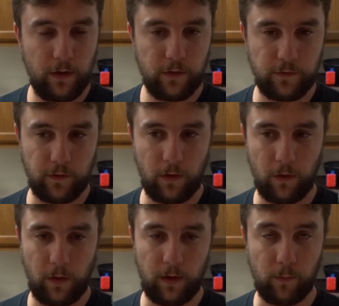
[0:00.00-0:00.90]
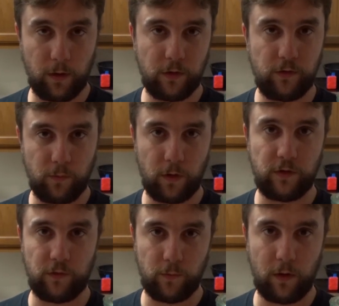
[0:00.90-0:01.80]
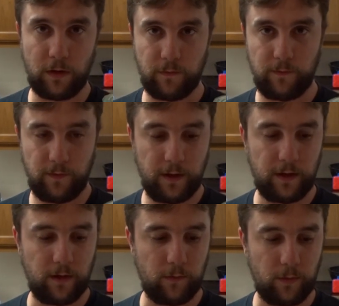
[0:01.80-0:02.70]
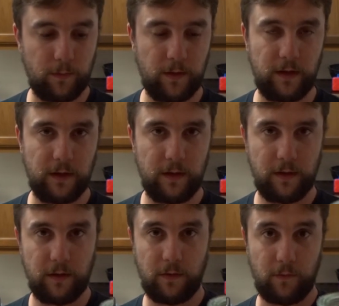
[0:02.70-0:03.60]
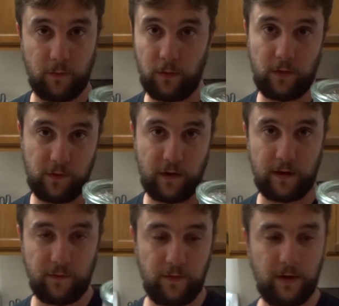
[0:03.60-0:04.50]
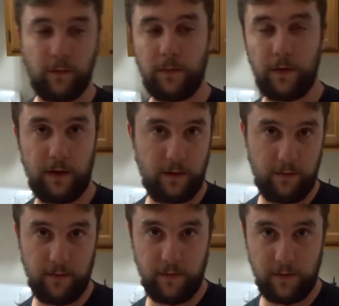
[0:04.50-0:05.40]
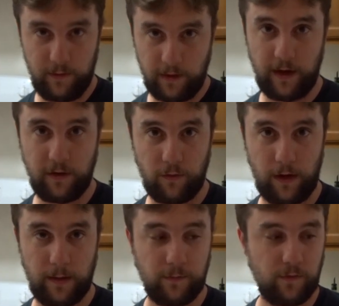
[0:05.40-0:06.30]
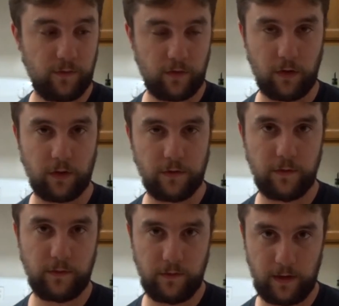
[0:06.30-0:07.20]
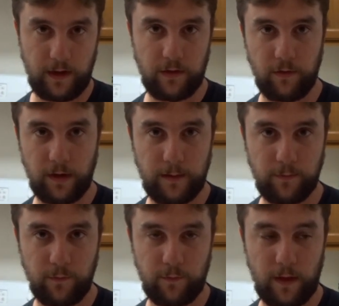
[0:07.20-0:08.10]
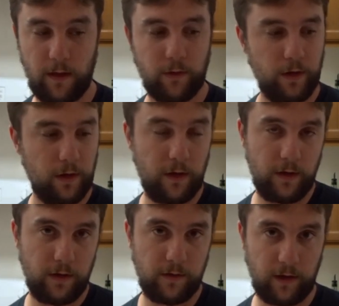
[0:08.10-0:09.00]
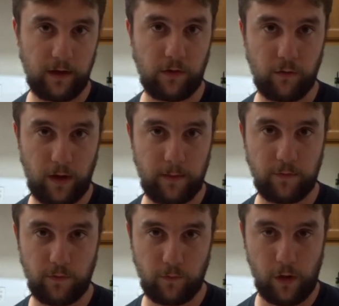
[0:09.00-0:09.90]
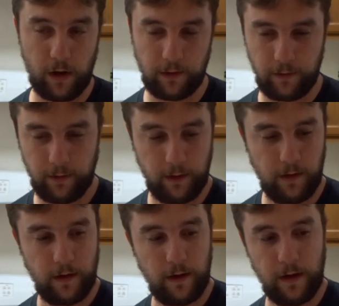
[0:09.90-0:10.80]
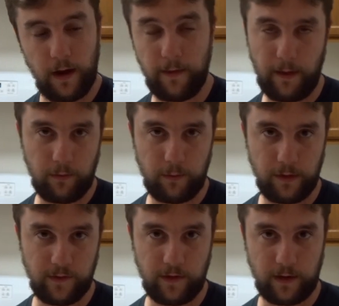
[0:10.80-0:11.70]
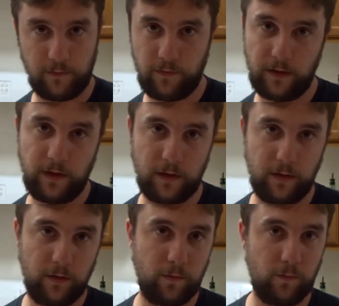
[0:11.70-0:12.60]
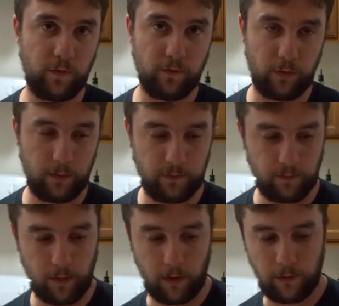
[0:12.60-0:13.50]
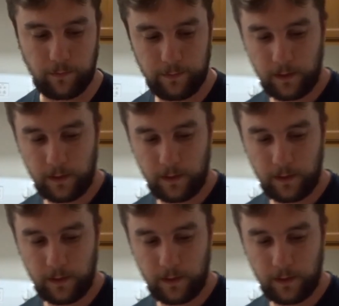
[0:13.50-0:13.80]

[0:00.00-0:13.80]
So a one-to-one-to-one -one feeding would be, for second feeding would be 10 grams of starter, 10 grams of flour, 10 grams of water. And that will be its second feeding, which will come tomorrow